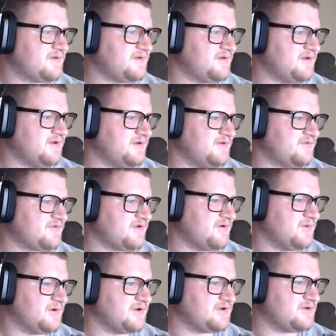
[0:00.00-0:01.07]
It's
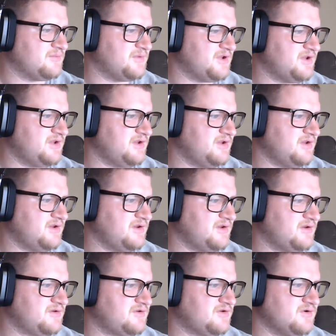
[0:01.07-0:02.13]
going to
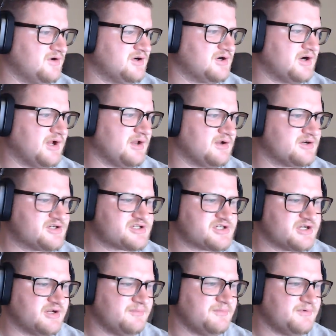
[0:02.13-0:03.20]
be $200
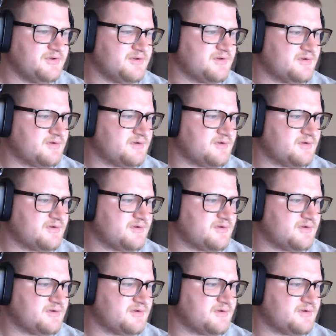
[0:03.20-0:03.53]
shipped,